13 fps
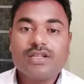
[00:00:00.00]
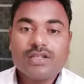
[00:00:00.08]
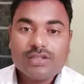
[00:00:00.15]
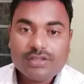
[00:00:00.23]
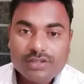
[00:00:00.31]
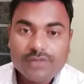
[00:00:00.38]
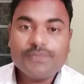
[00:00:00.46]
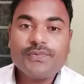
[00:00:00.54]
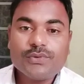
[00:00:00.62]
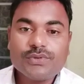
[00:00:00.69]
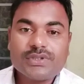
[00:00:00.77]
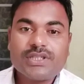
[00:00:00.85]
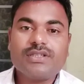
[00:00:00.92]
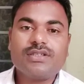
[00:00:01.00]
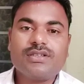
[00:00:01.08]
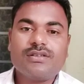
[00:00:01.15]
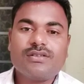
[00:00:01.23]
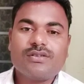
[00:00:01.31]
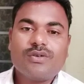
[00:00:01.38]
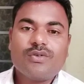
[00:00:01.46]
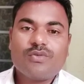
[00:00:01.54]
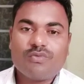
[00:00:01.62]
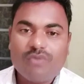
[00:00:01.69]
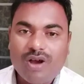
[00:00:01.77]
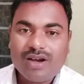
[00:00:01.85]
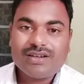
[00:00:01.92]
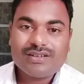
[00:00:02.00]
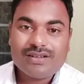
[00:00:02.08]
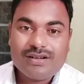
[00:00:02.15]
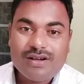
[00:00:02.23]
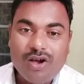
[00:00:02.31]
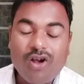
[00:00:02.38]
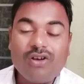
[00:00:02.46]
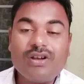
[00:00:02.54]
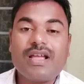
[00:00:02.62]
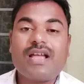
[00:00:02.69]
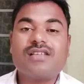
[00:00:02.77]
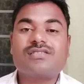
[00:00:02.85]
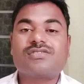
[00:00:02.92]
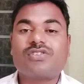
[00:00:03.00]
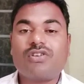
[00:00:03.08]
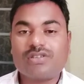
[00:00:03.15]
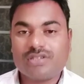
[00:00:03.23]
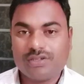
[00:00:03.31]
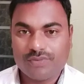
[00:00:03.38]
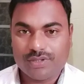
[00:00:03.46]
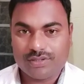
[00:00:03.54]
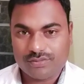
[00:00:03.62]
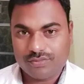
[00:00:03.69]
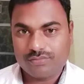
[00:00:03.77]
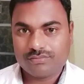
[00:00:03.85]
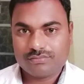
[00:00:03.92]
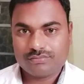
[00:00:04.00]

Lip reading: if you think what God has not given you,